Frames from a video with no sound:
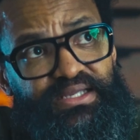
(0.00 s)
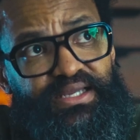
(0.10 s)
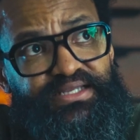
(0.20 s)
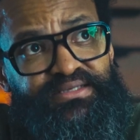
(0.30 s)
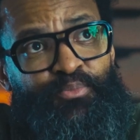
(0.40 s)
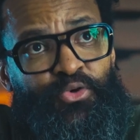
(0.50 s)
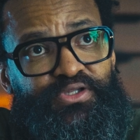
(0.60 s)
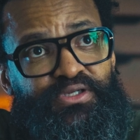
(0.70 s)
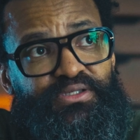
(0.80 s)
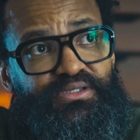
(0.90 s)
it's
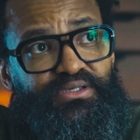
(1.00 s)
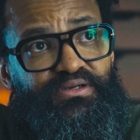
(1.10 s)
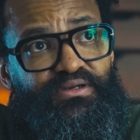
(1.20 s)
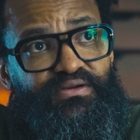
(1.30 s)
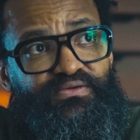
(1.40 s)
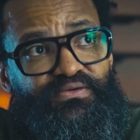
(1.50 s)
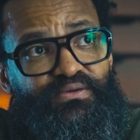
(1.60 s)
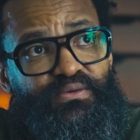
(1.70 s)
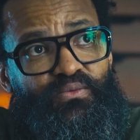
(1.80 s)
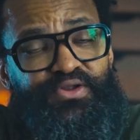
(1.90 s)
important
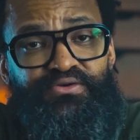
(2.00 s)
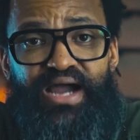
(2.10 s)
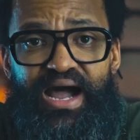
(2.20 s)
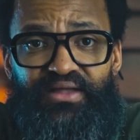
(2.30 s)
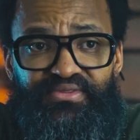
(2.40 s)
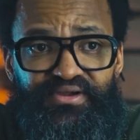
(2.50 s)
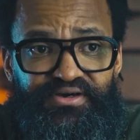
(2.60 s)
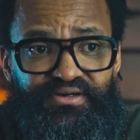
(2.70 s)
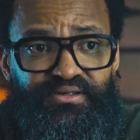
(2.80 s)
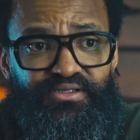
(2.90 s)
when you're out
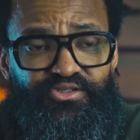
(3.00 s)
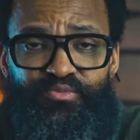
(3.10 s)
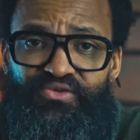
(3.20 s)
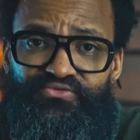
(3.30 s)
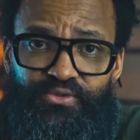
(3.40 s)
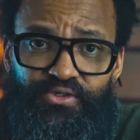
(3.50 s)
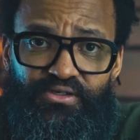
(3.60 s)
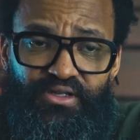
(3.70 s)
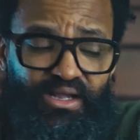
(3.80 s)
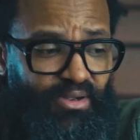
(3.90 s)
there to be
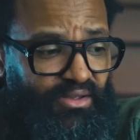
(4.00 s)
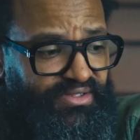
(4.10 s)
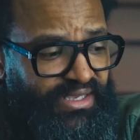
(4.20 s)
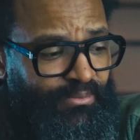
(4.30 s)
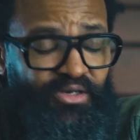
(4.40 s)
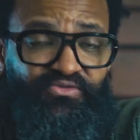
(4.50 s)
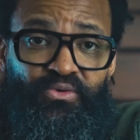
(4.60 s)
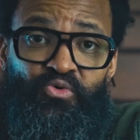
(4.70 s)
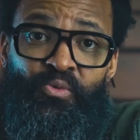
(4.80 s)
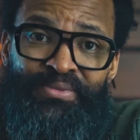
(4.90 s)
frugal about the amount of
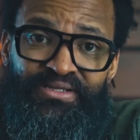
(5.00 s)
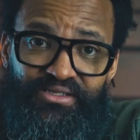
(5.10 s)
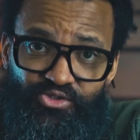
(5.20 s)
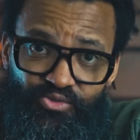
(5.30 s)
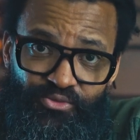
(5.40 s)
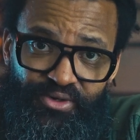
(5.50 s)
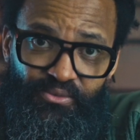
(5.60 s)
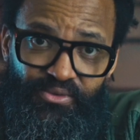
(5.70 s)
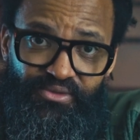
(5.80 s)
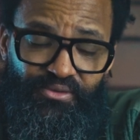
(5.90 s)
equipment that you bring
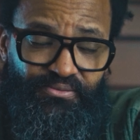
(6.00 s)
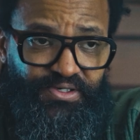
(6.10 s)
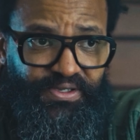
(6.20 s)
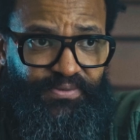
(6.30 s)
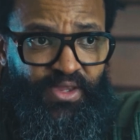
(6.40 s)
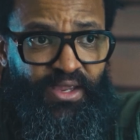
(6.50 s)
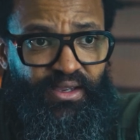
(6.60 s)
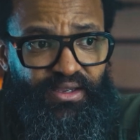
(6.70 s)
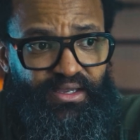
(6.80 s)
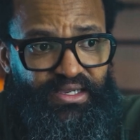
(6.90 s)
with you, okay?
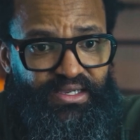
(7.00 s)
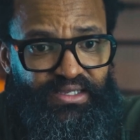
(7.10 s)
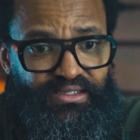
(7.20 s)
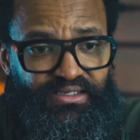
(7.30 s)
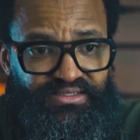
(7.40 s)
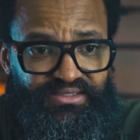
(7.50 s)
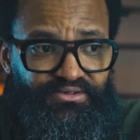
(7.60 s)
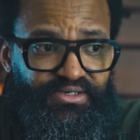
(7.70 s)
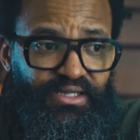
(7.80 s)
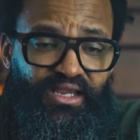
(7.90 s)
And
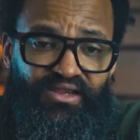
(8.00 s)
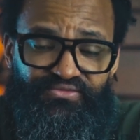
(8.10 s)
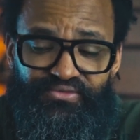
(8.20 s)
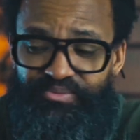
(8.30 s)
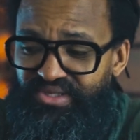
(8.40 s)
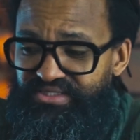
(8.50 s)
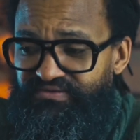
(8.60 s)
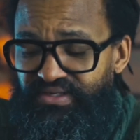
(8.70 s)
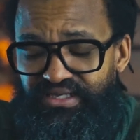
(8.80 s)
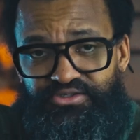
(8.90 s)
consider that every piece of
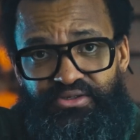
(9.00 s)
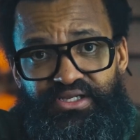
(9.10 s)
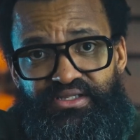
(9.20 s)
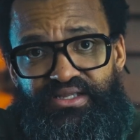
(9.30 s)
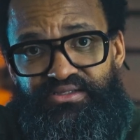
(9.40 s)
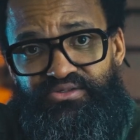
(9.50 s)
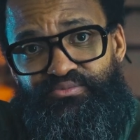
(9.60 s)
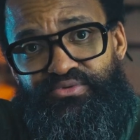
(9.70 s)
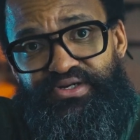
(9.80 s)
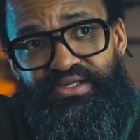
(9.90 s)
electronic that you
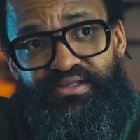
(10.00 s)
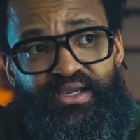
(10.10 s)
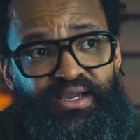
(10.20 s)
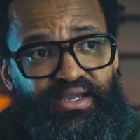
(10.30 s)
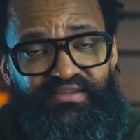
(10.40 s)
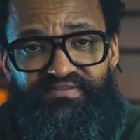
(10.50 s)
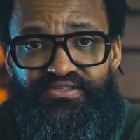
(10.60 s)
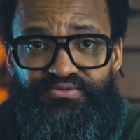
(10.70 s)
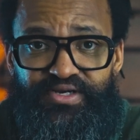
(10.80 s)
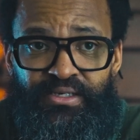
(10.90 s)
bring, if
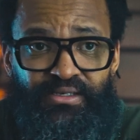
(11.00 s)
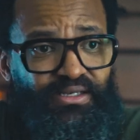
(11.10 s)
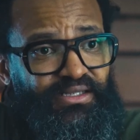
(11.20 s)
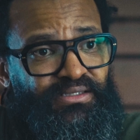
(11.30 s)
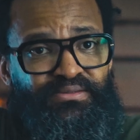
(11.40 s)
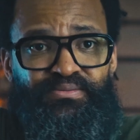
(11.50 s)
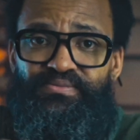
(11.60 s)
it's rain, it's